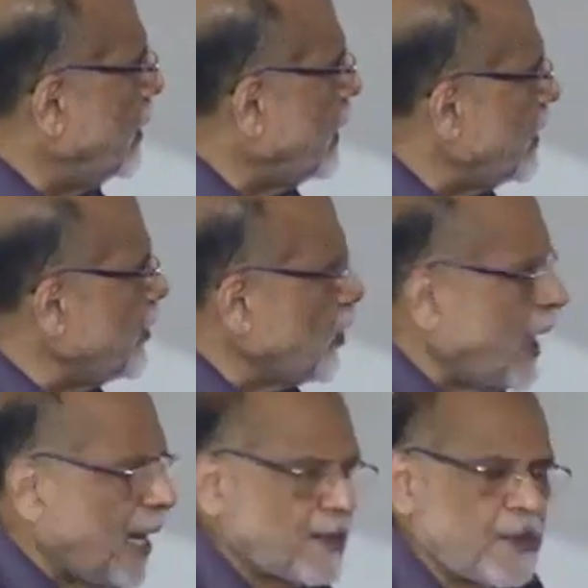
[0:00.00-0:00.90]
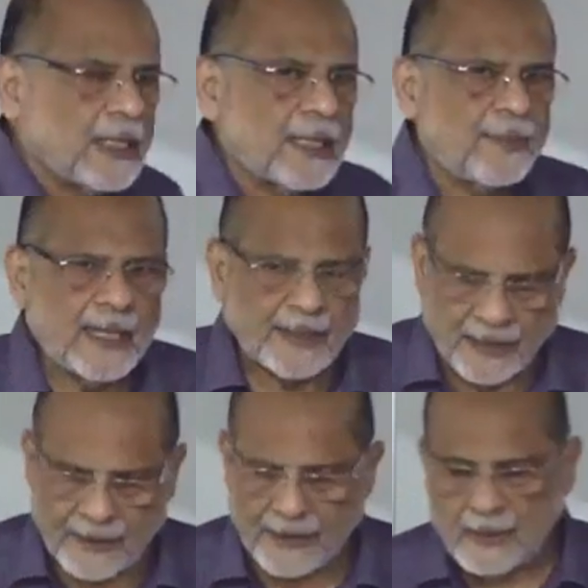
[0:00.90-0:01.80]
a new hormone in the
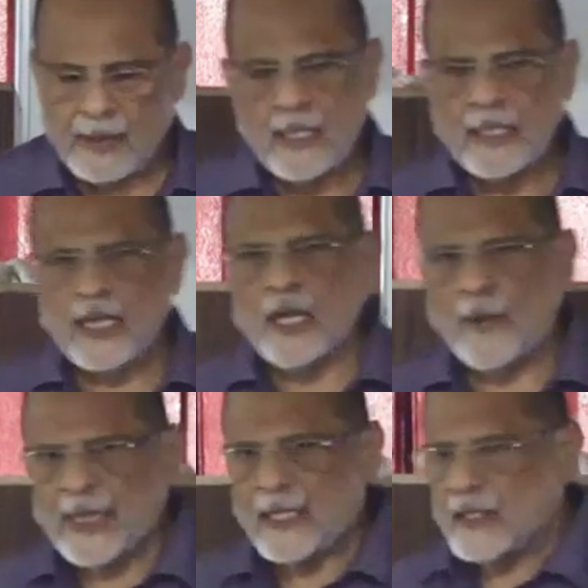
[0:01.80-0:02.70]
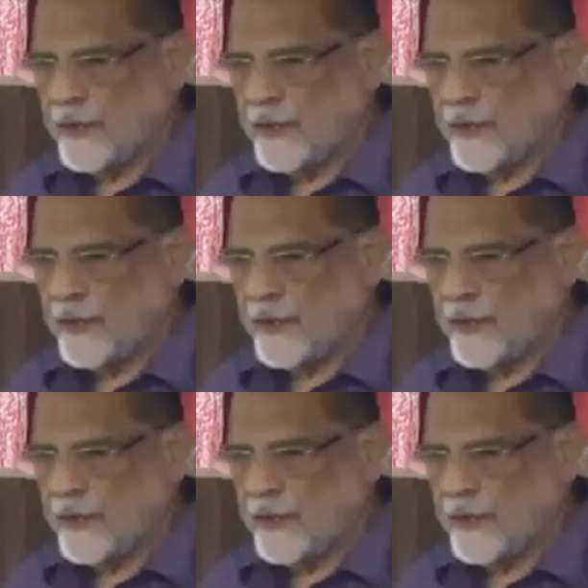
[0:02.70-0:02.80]
market, recombinant